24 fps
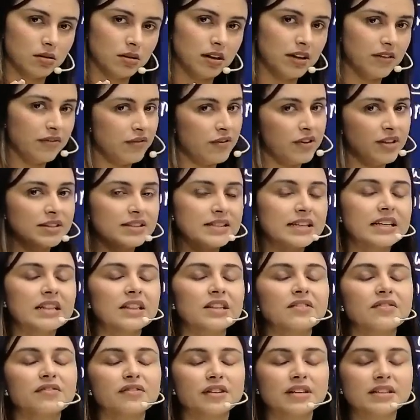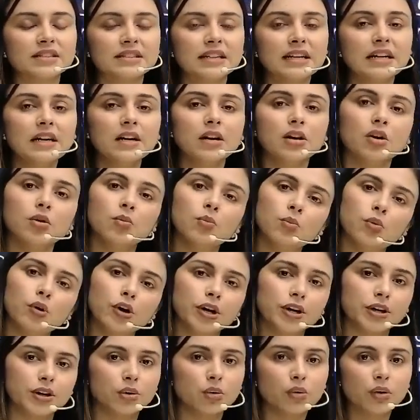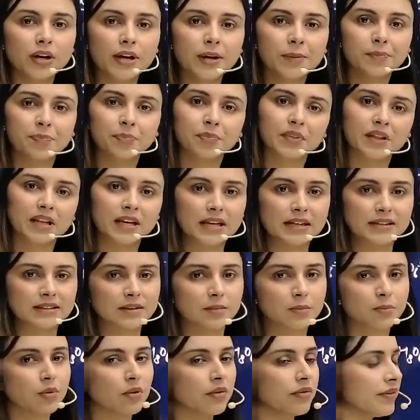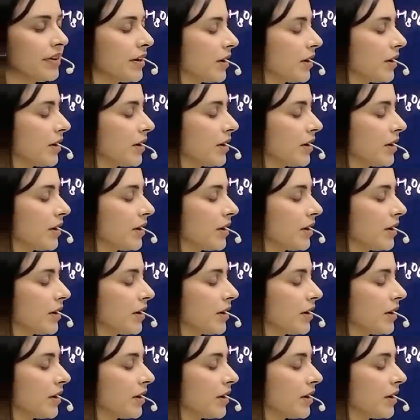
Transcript: difference in the freezing point. Okay. Yes, perfect,